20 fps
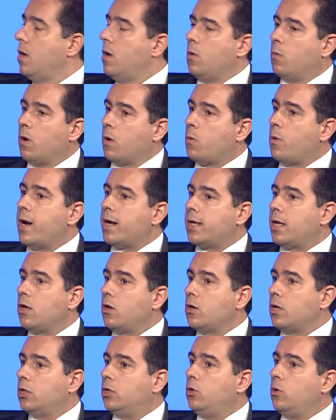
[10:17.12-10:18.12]
We're working
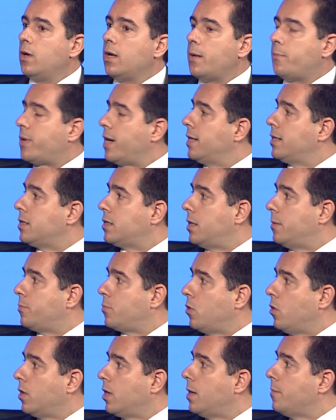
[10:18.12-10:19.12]
on a dual apprenticeship
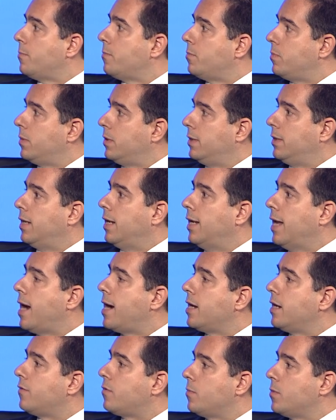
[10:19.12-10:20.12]
program,
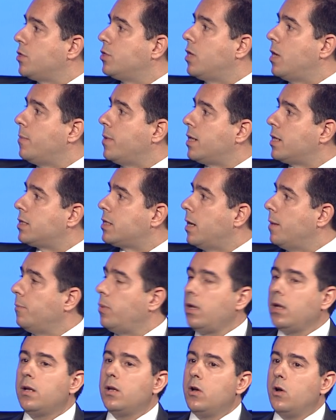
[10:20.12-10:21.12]
learning from the German
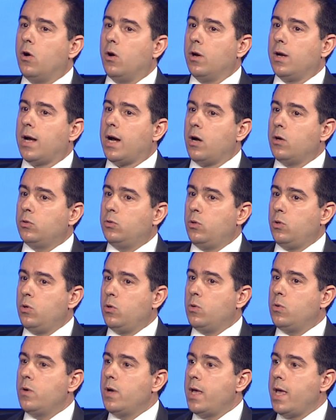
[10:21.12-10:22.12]
example on how do
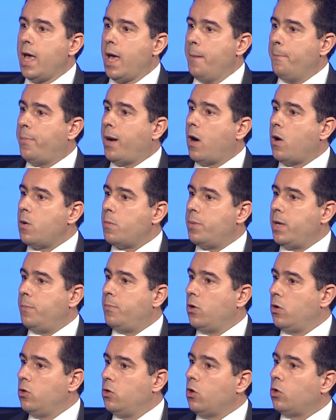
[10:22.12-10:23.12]
you empower
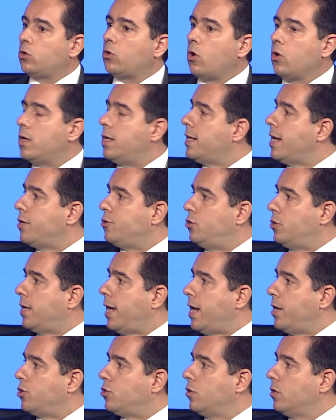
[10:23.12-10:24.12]
people not only in
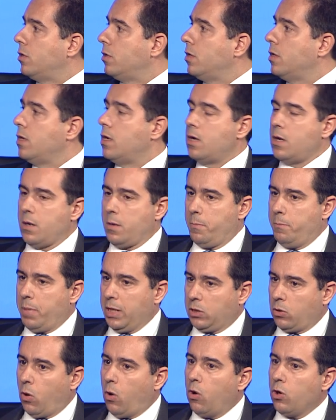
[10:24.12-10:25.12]
education,
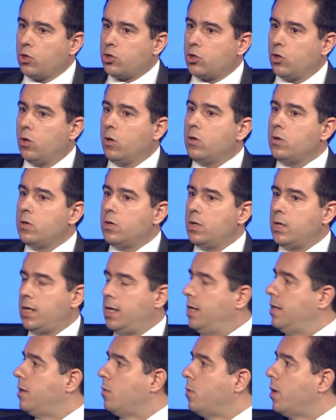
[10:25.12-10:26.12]
but also
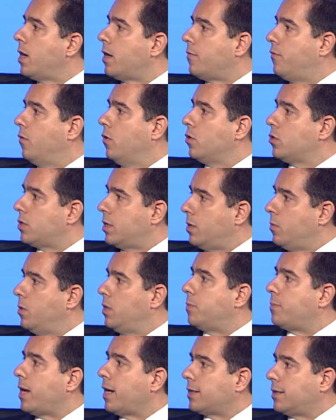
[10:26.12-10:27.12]
in the workforce
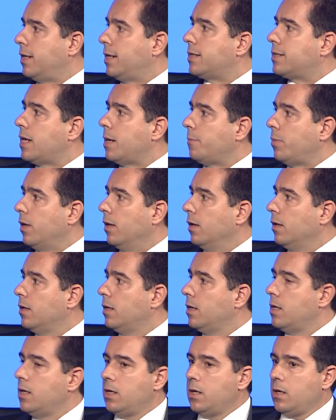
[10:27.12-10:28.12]
with practical example.
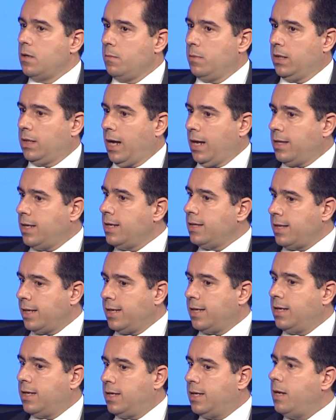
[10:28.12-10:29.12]
But I think the
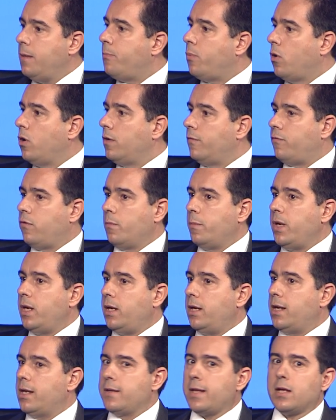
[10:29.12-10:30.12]
key point for
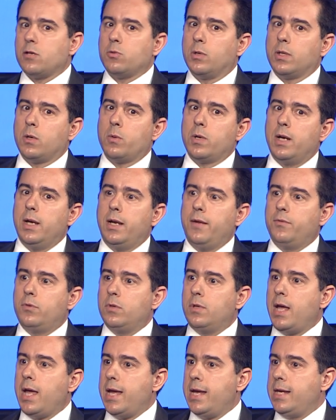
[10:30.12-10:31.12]
me, and that's what I want to leave
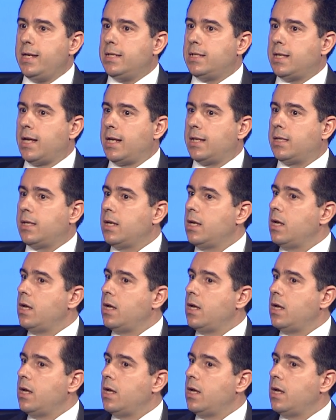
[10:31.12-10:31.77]
today, is that